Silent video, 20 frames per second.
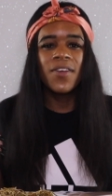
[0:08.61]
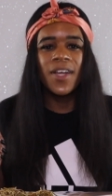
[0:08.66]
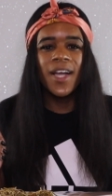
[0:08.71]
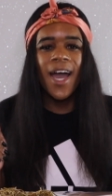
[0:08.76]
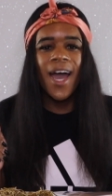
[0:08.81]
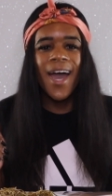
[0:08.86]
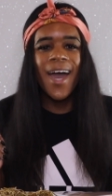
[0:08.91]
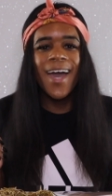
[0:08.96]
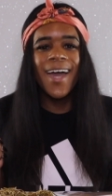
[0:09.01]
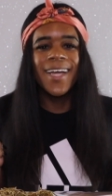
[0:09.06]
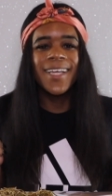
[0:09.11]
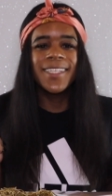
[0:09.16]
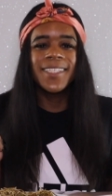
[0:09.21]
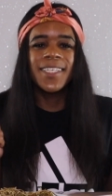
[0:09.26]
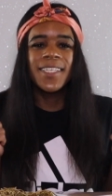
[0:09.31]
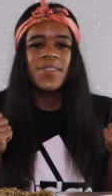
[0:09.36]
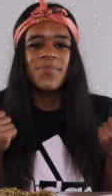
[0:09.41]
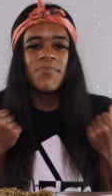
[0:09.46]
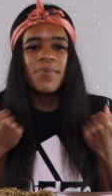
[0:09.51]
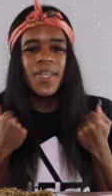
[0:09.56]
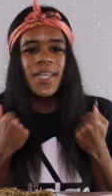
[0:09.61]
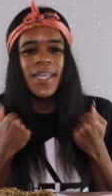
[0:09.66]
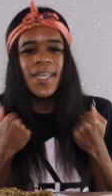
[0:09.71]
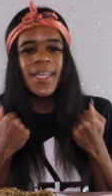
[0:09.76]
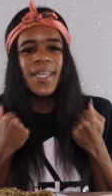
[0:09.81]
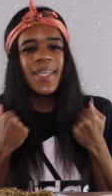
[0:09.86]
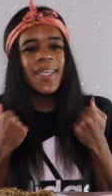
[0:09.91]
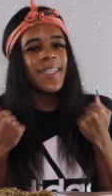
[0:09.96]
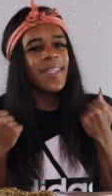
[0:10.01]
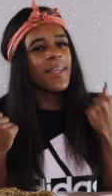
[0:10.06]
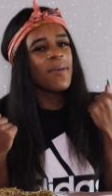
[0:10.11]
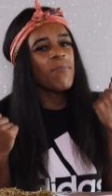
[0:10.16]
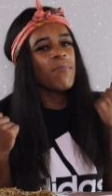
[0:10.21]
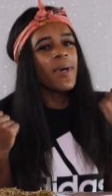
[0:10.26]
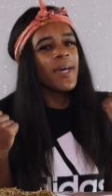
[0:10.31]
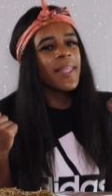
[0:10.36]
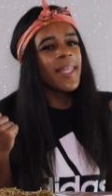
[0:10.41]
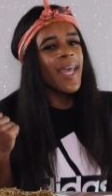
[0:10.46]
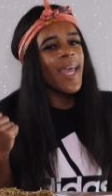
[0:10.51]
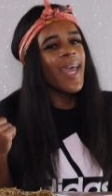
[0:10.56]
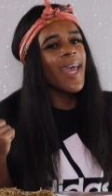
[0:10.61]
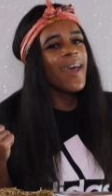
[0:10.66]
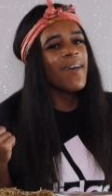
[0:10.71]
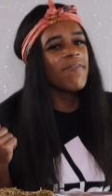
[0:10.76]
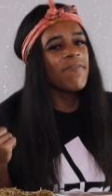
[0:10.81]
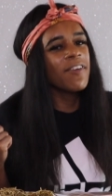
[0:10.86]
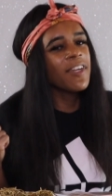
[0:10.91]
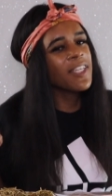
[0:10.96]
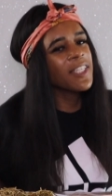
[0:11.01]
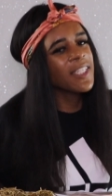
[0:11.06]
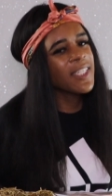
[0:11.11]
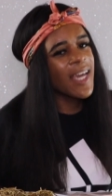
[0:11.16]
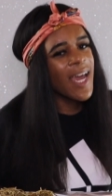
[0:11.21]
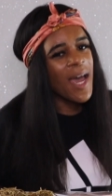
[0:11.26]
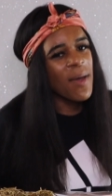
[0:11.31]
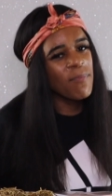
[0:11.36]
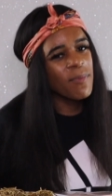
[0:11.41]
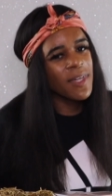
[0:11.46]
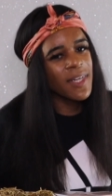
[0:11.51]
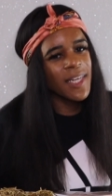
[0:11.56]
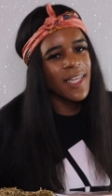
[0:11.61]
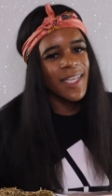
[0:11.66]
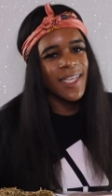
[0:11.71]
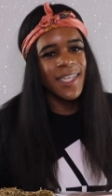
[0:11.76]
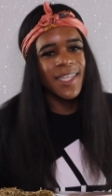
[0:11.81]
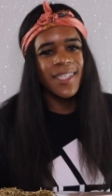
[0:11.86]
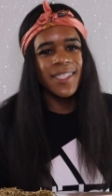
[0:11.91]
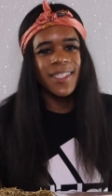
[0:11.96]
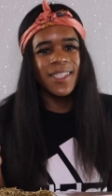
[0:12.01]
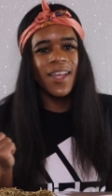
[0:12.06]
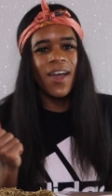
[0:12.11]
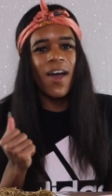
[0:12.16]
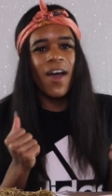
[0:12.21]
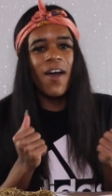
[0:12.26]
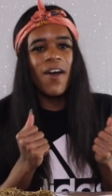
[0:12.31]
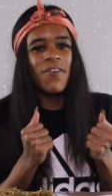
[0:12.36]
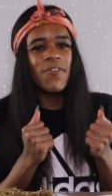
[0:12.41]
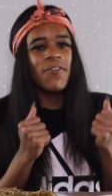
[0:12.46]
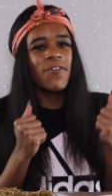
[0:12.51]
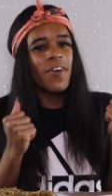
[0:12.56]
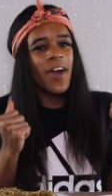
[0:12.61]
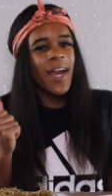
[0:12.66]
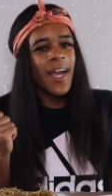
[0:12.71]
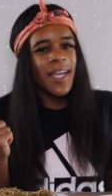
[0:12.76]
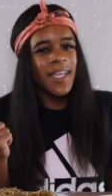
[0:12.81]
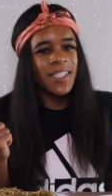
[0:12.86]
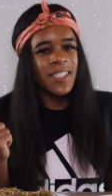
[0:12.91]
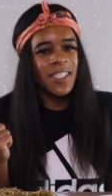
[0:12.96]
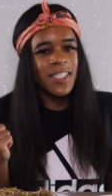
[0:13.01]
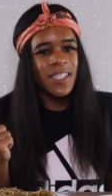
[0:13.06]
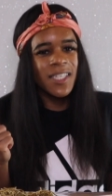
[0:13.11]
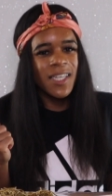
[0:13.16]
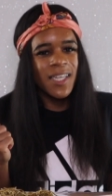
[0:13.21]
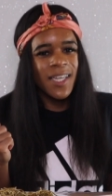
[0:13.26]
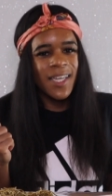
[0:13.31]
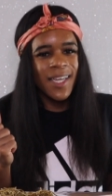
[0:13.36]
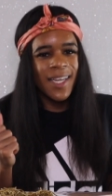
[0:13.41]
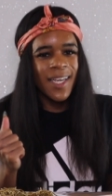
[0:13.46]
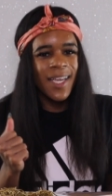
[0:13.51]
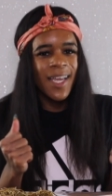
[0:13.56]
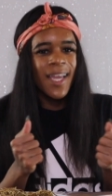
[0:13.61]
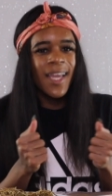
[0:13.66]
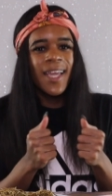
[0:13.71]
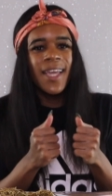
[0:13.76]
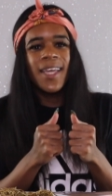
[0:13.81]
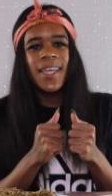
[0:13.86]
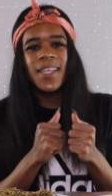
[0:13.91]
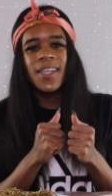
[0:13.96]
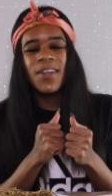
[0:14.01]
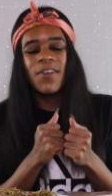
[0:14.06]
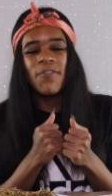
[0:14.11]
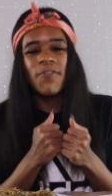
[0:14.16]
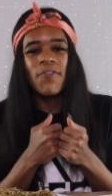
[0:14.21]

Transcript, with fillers: you guys, it's me, the mother effing Japanese doll Frenchie in the